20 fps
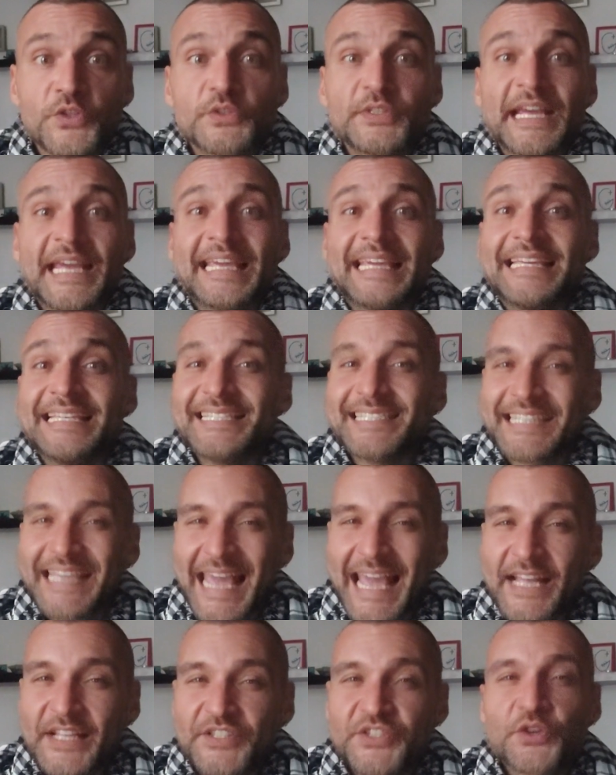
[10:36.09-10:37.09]
for today is
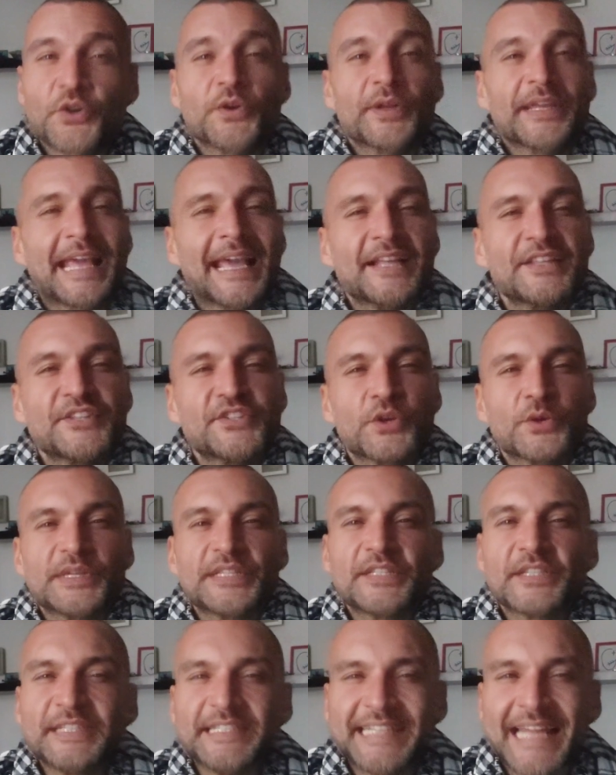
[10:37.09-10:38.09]
Cancer. Cancer
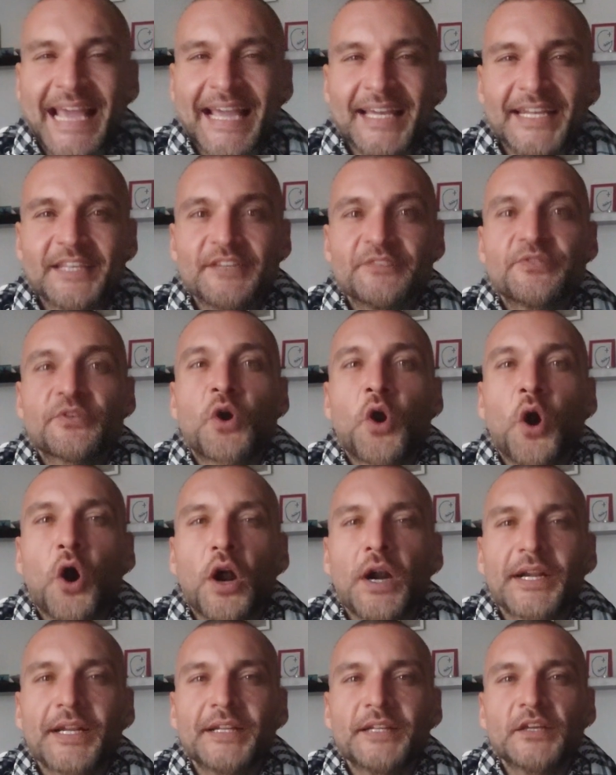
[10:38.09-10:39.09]
is a negative
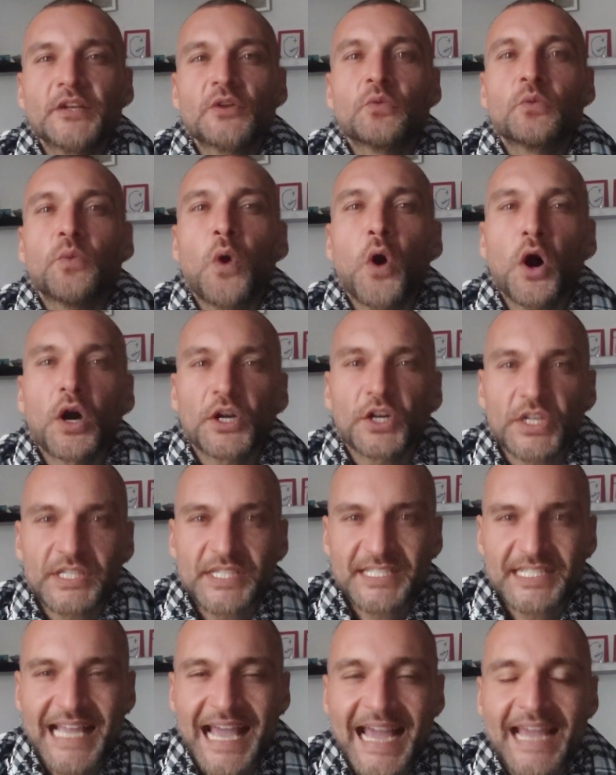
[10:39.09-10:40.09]
cardinal
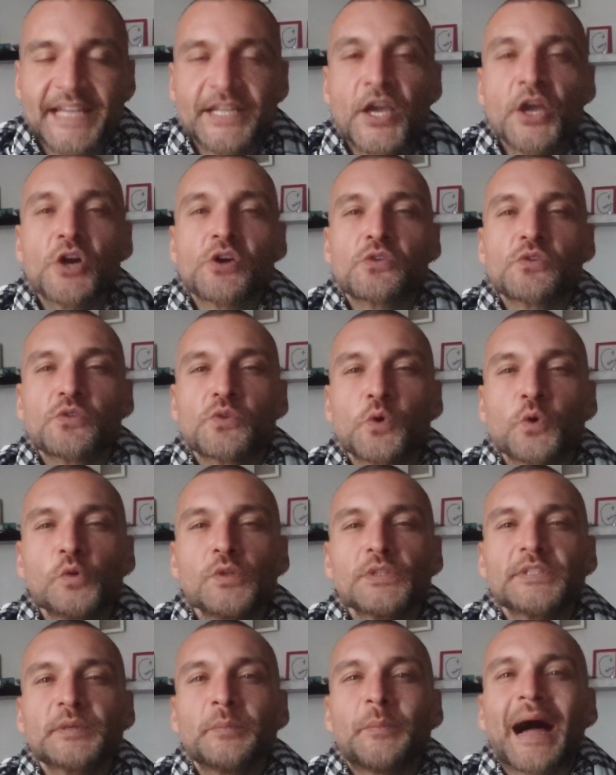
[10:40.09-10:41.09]
water sign
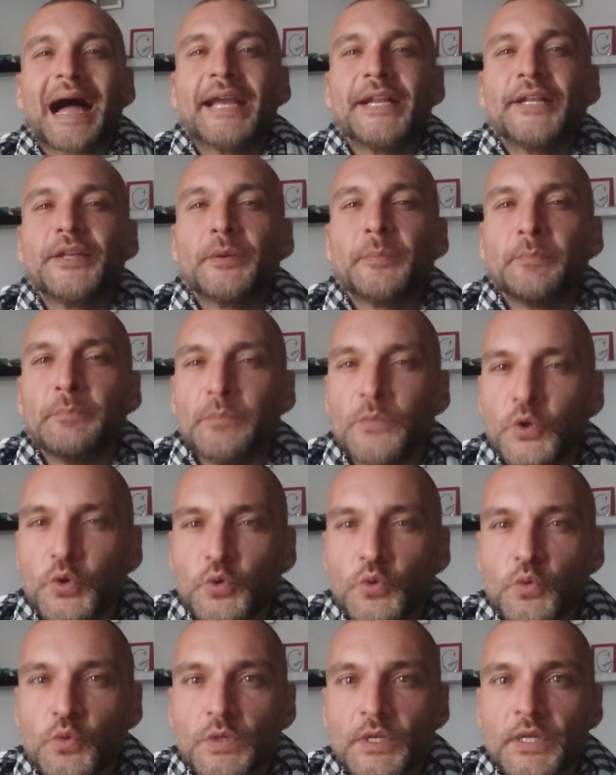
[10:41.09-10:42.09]
ruled by the
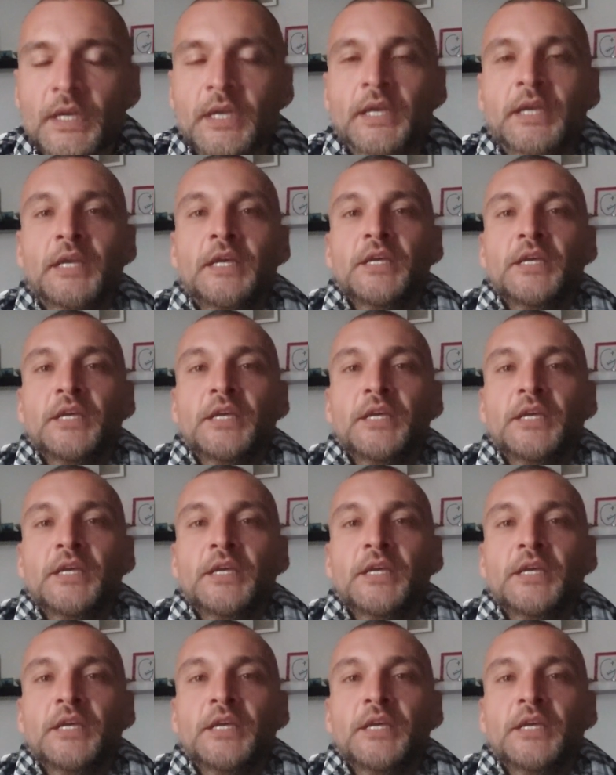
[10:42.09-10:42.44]
moon.